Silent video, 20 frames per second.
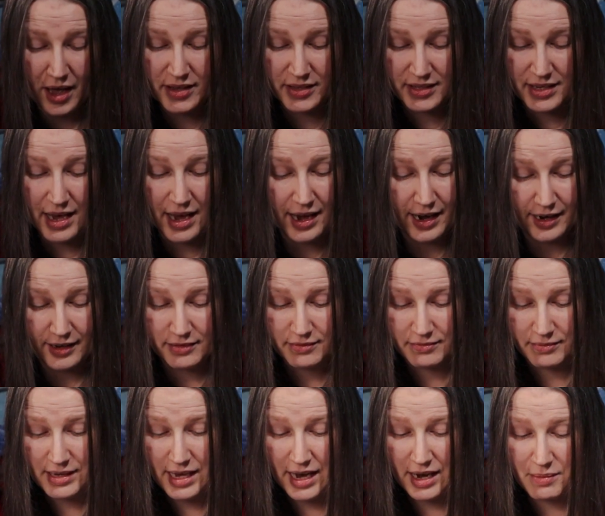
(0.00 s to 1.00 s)
Yeah,
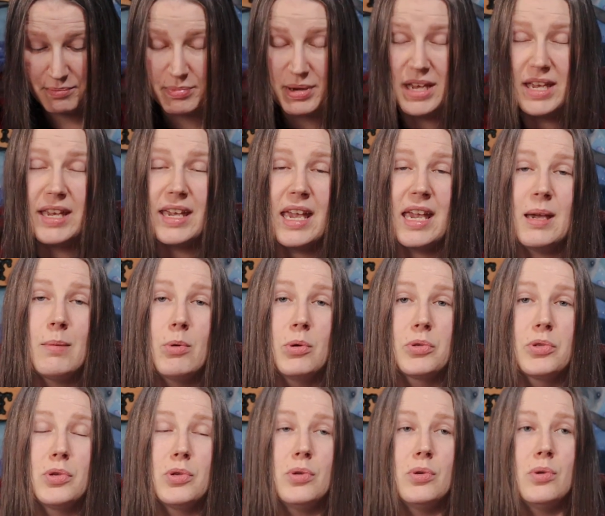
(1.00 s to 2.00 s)
being
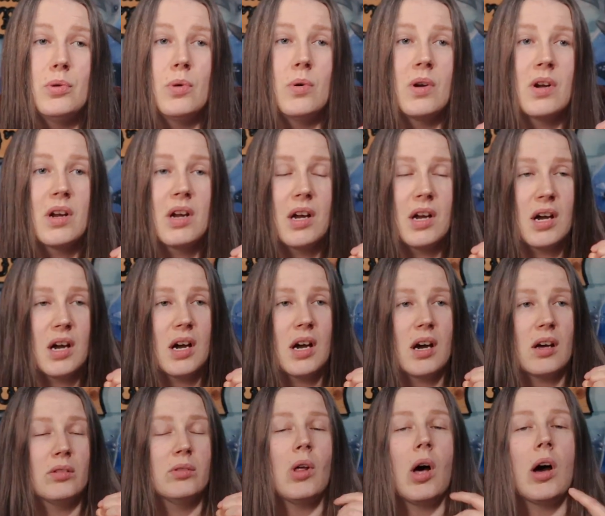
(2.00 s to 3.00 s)
able to
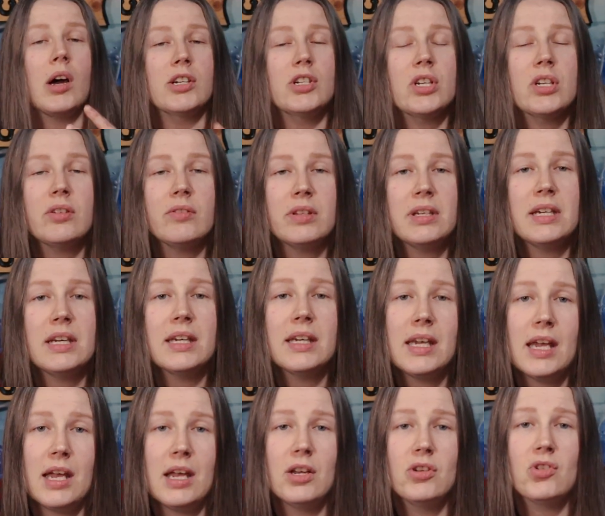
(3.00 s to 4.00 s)
logically
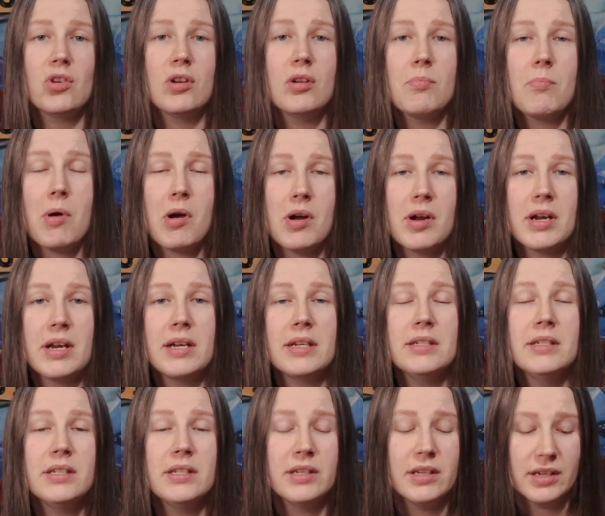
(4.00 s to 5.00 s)
engage our
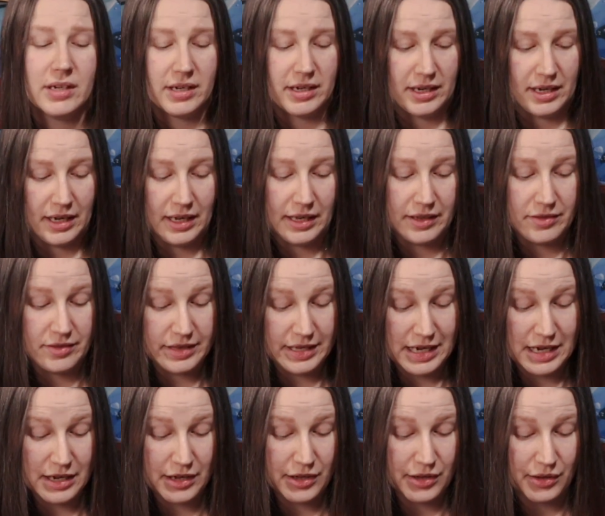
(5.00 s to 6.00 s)
mind and
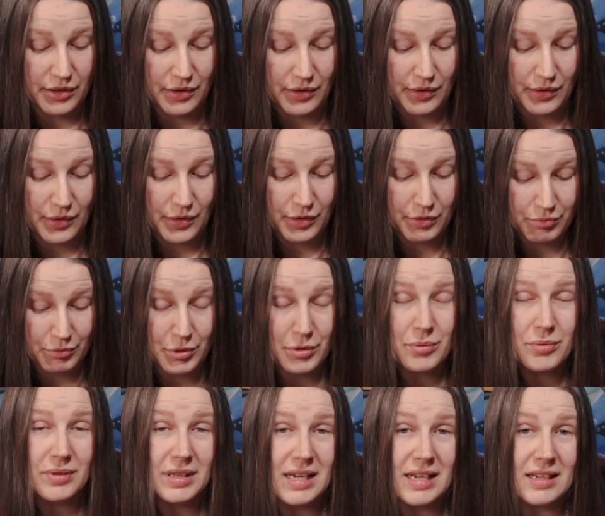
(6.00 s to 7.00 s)
think through
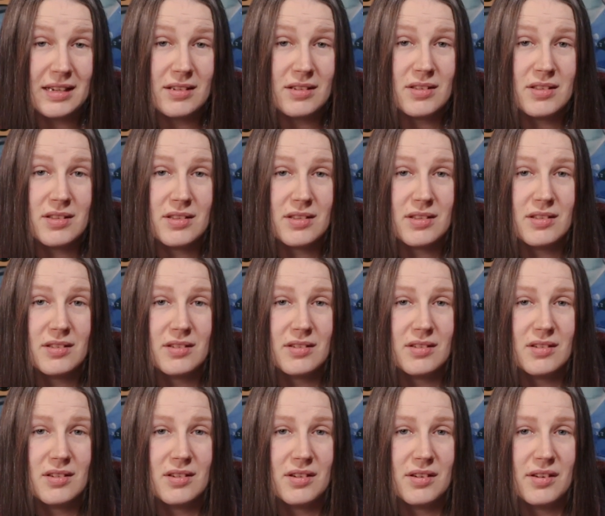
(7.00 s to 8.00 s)
things
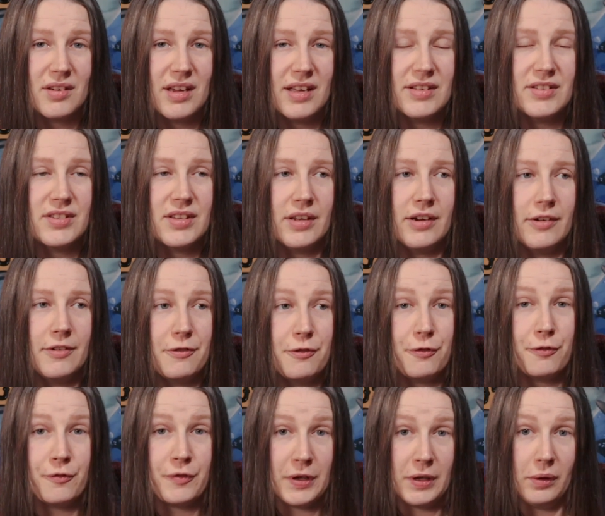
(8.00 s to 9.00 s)
instead of
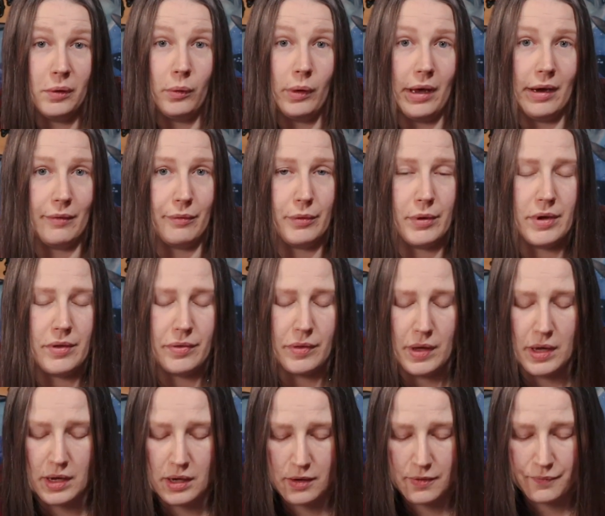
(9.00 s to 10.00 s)
feel
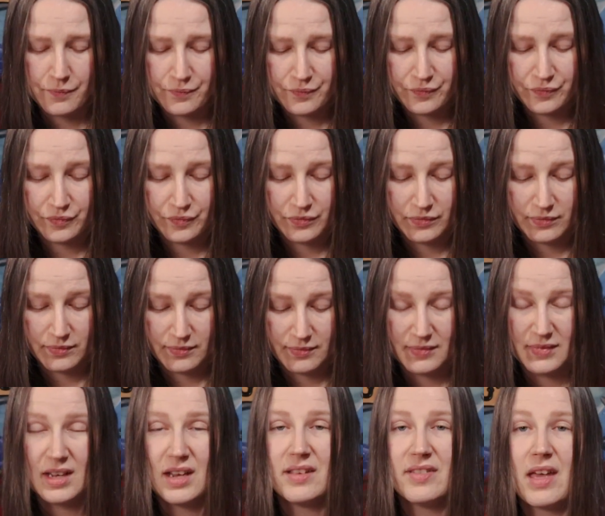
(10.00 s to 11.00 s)
everything.
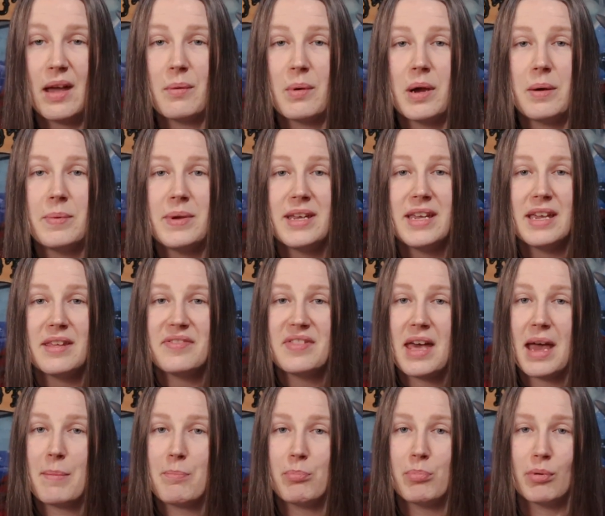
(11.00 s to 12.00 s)
That way we get
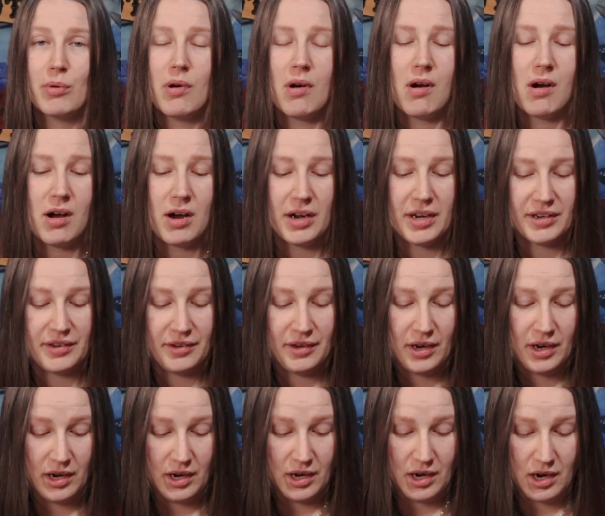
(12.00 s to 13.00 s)
that broad
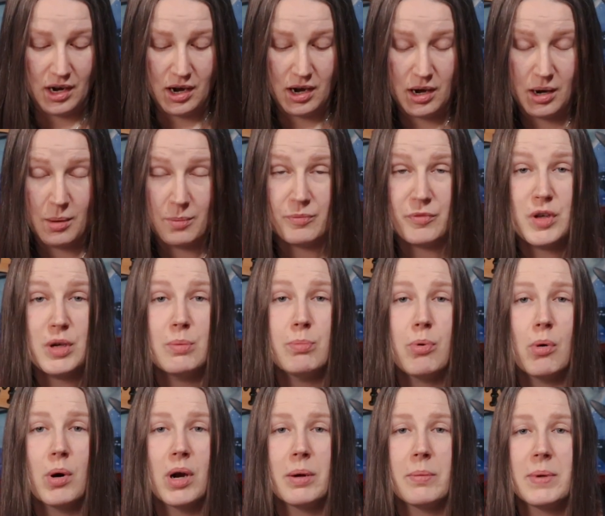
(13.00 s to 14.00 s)

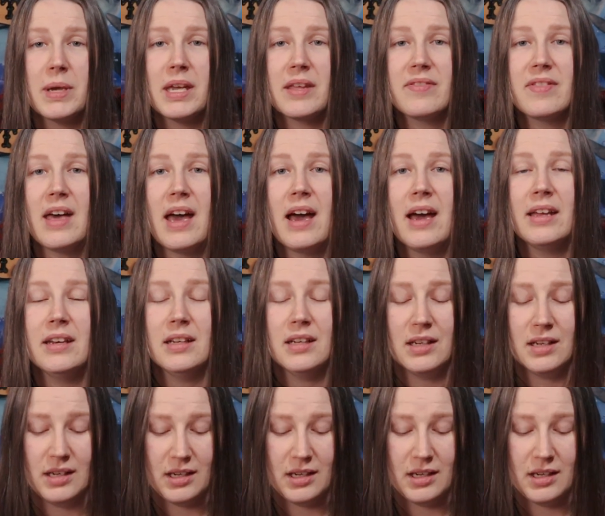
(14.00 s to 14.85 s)
viewpoint. We get that